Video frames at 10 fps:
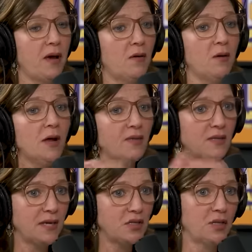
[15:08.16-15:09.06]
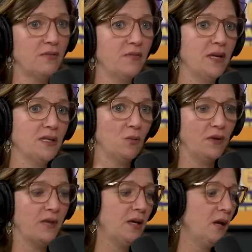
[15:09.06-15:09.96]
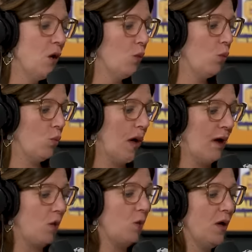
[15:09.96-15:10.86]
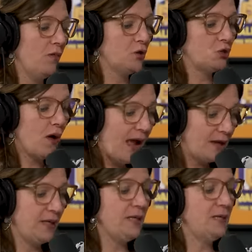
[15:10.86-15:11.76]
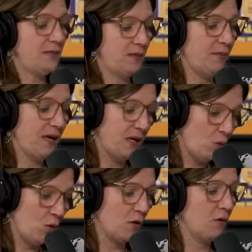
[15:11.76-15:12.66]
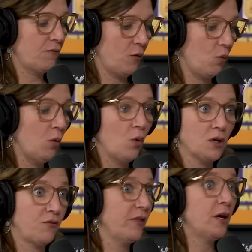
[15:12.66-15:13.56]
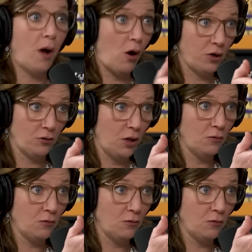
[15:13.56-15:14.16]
about the sanctioning fees and how the track needs to make it work for what works for them all year